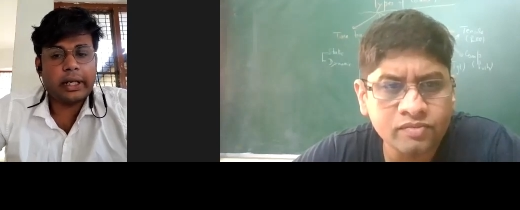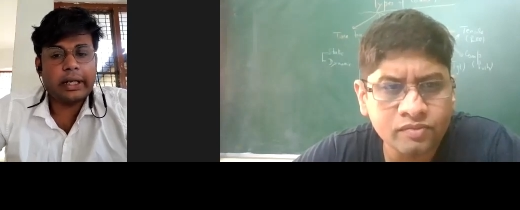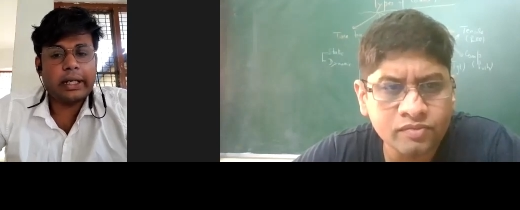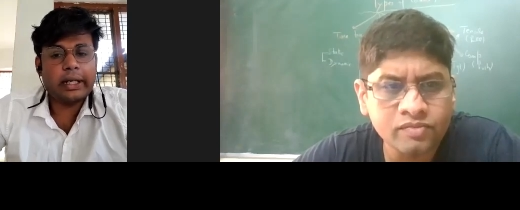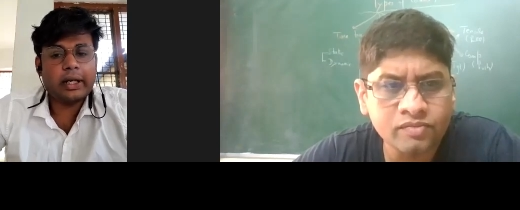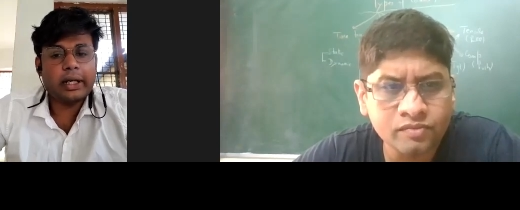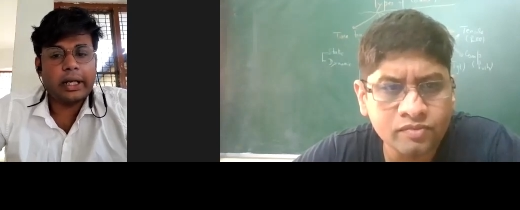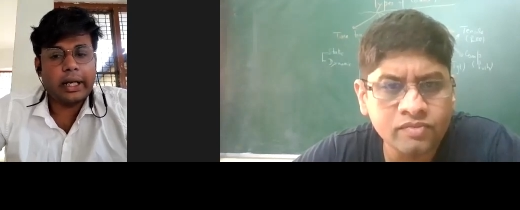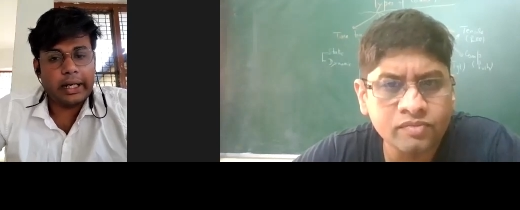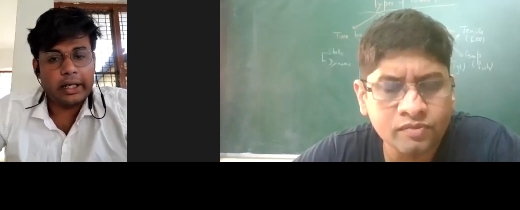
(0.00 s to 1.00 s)
Speaker 1: annealing,
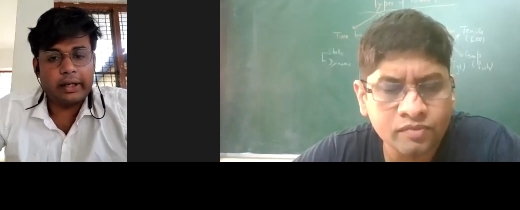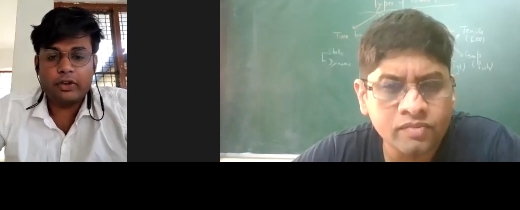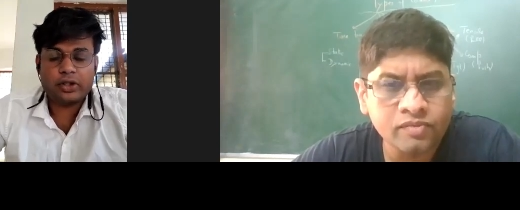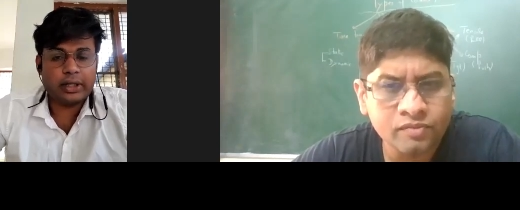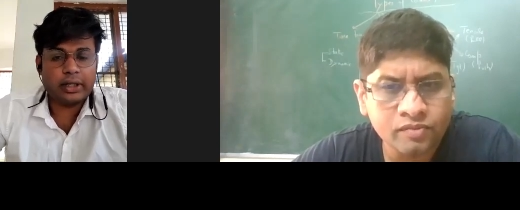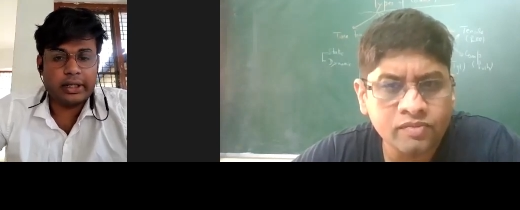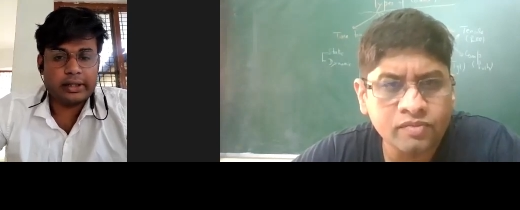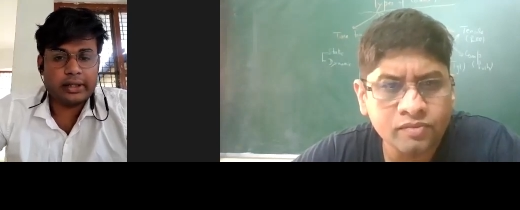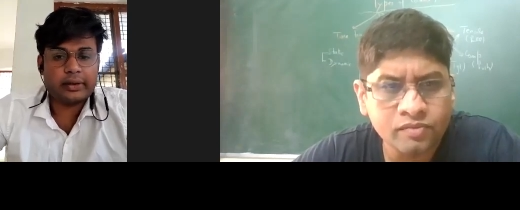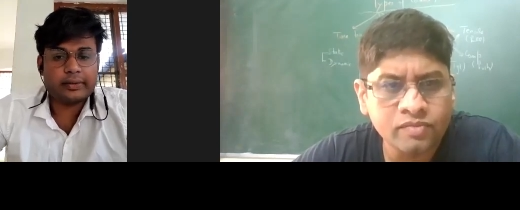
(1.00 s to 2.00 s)
and diffusion
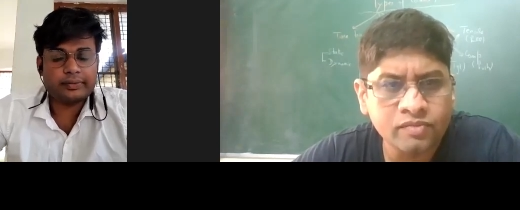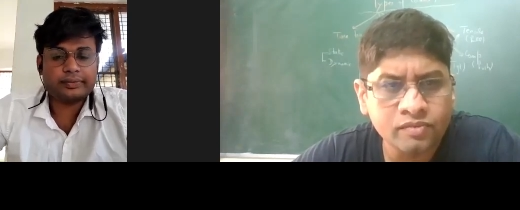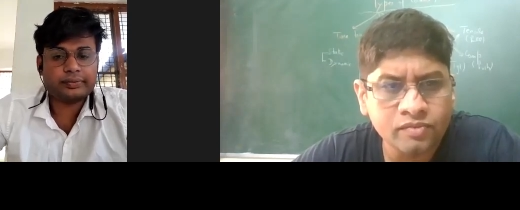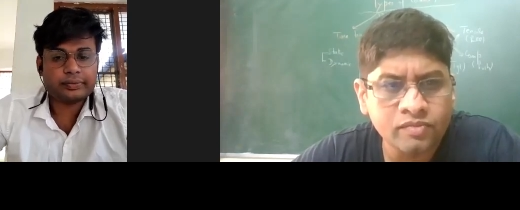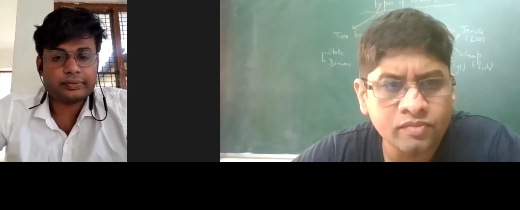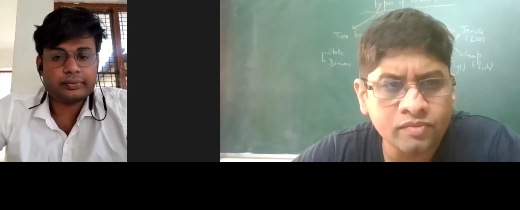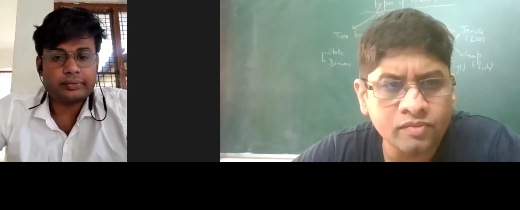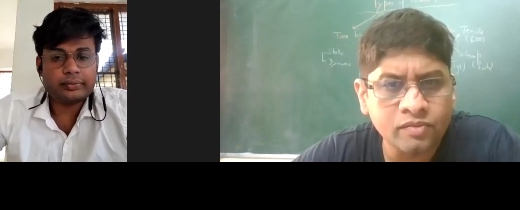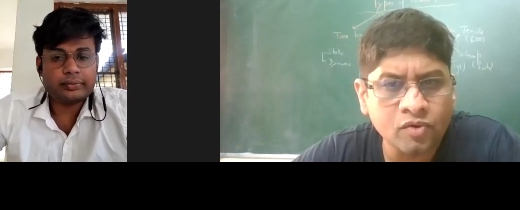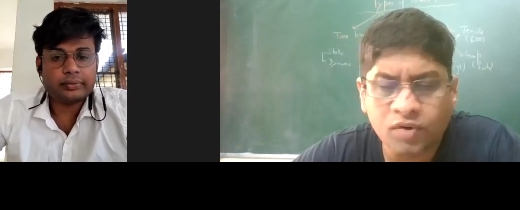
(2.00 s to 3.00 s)
annealing.
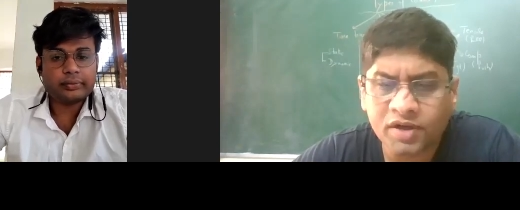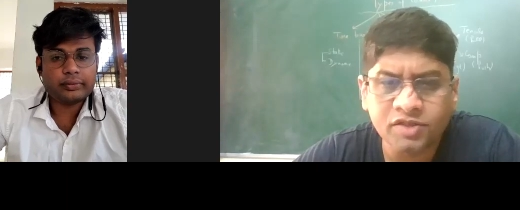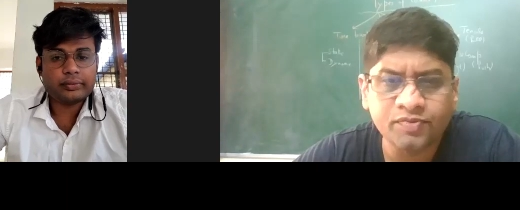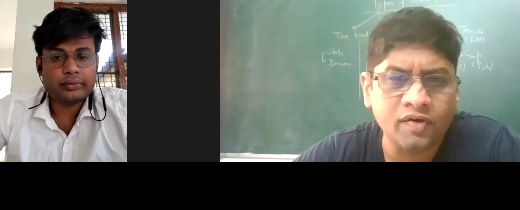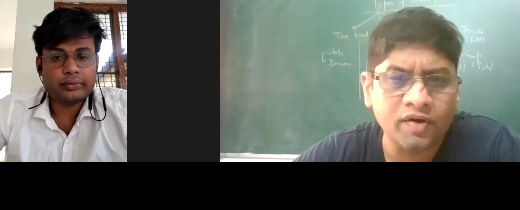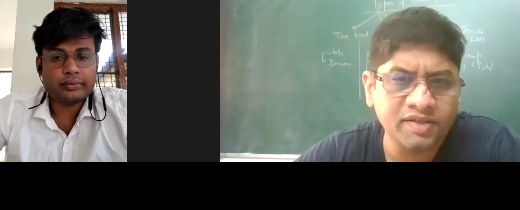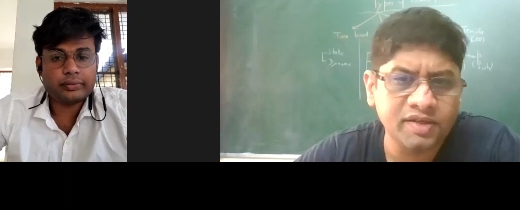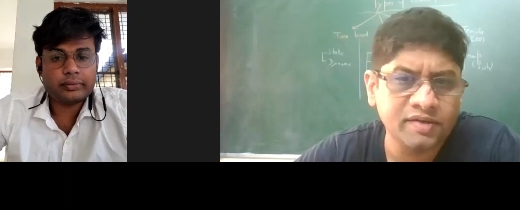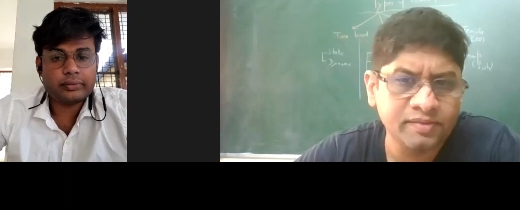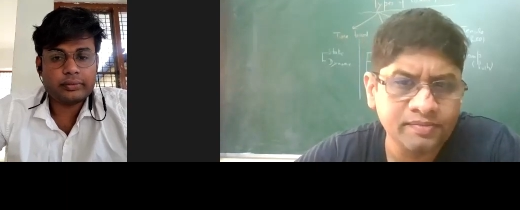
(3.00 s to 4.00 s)
Speaker 2: Mm. What is
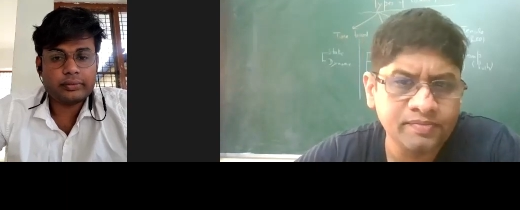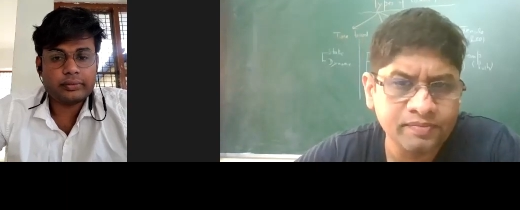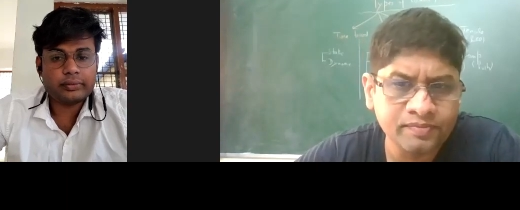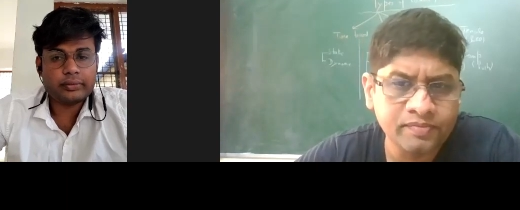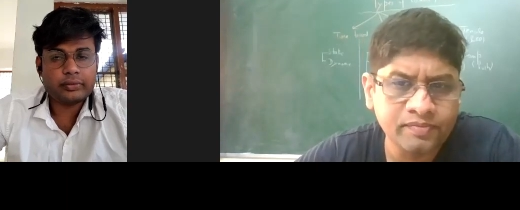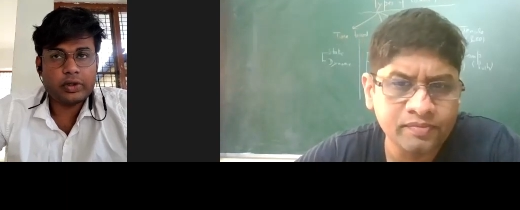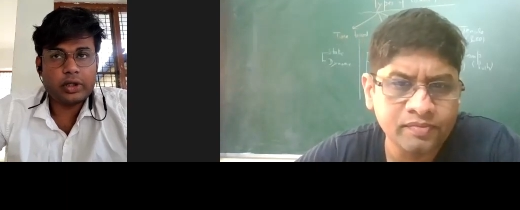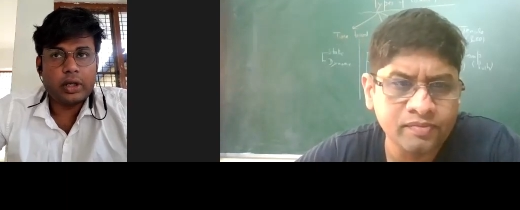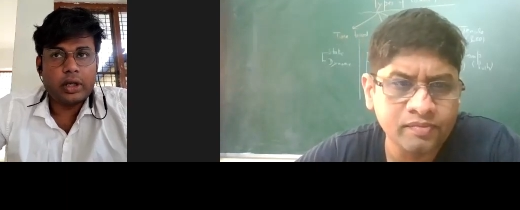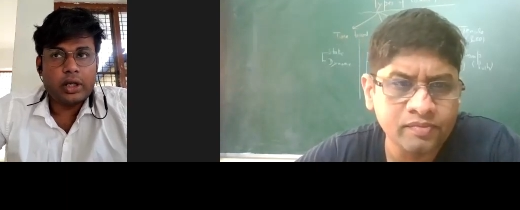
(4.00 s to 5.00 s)
spheroidizing?
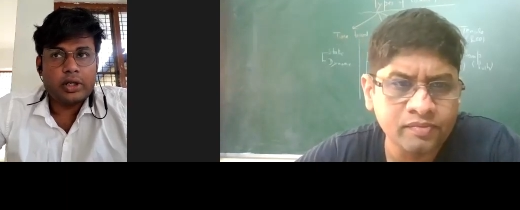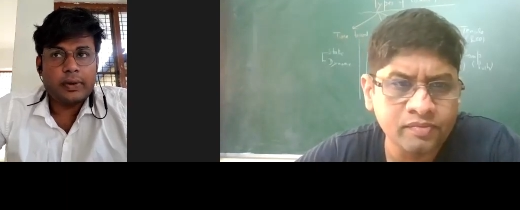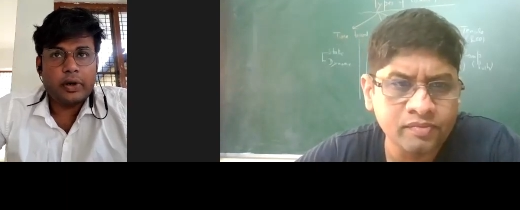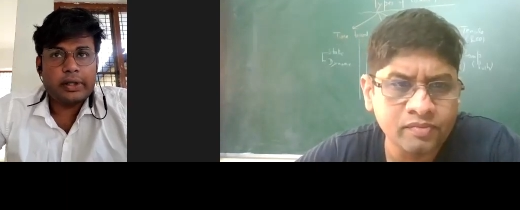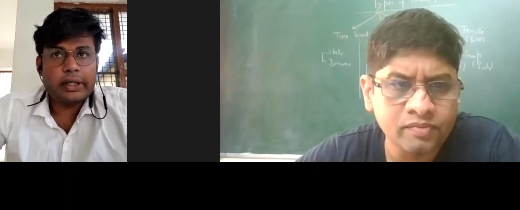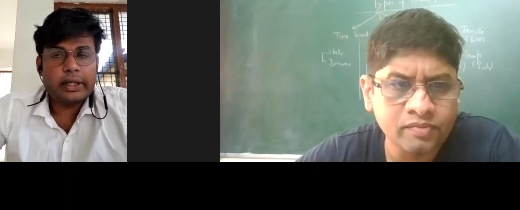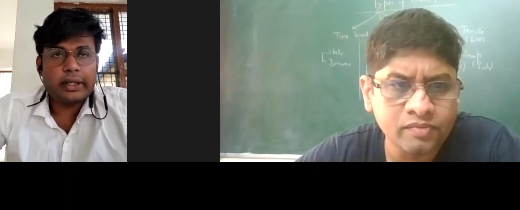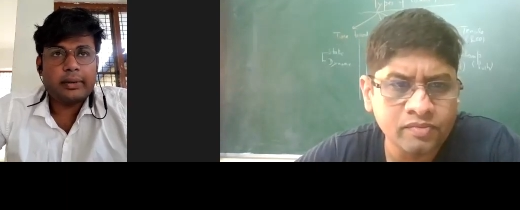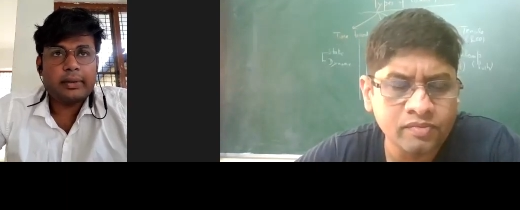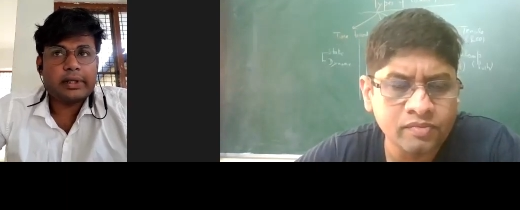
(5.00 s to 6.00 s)
Speaker 1: Spheroidizing
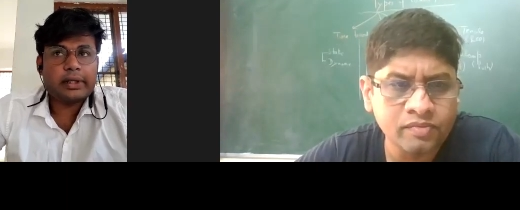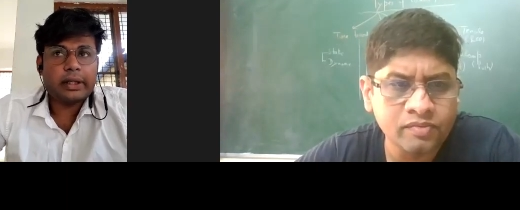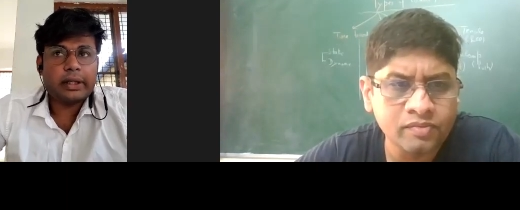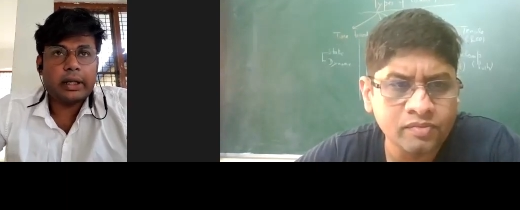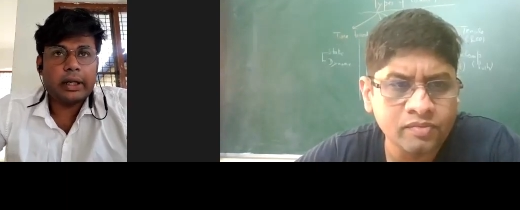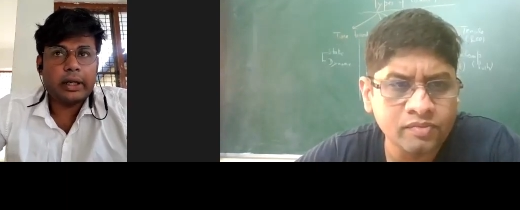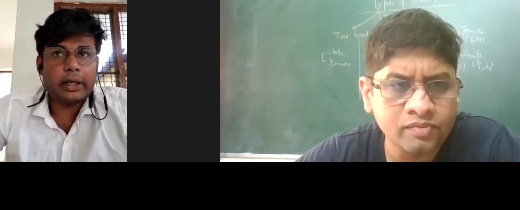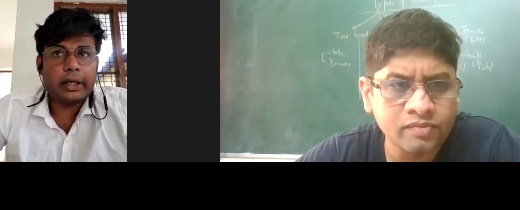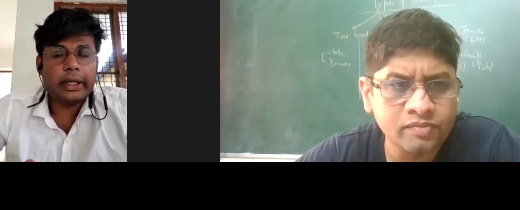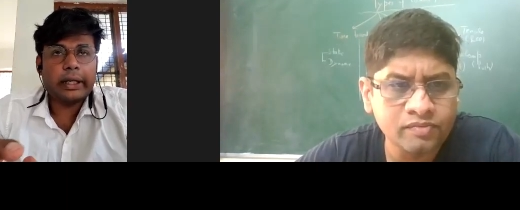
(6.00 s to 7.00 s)
nothing but, sir, uh,
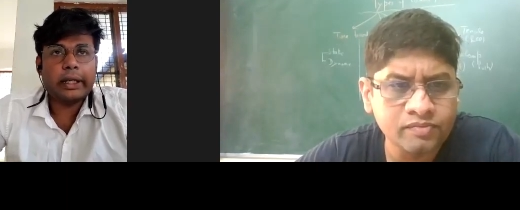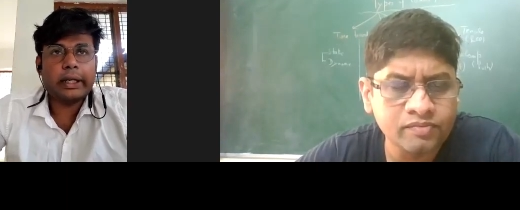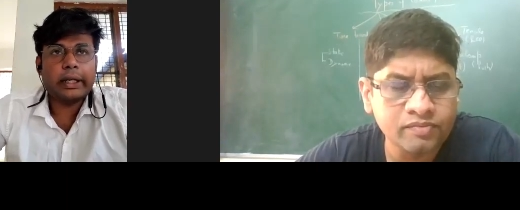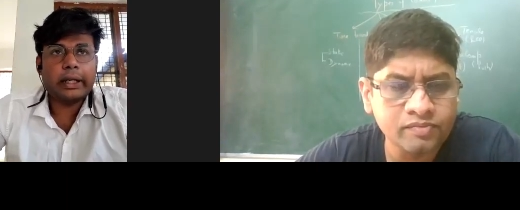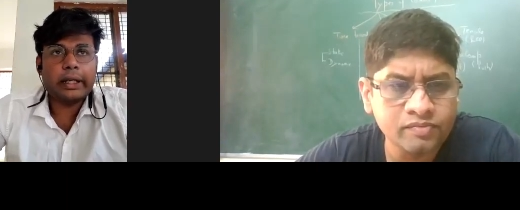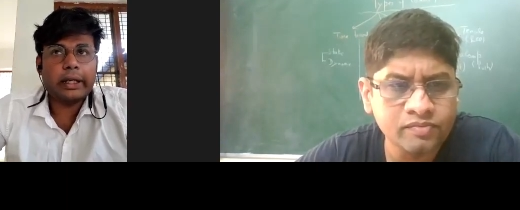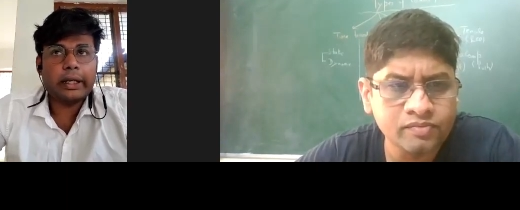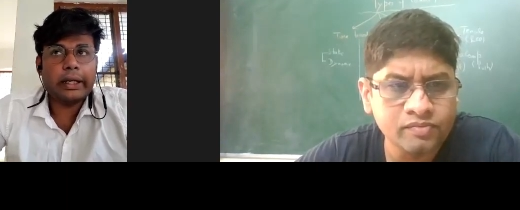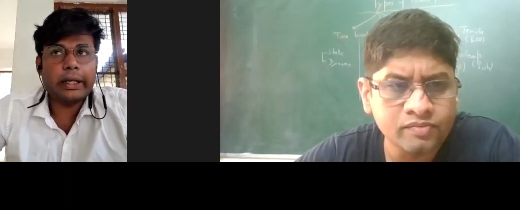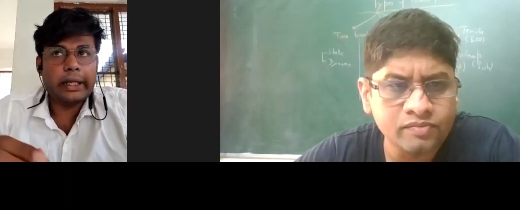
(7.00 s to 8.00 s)

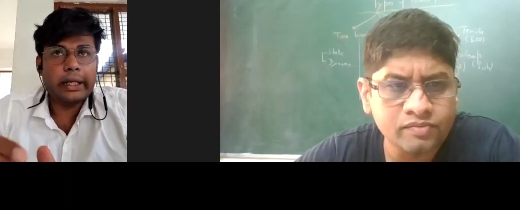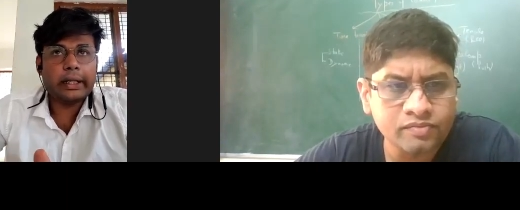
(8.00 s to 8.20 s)
heating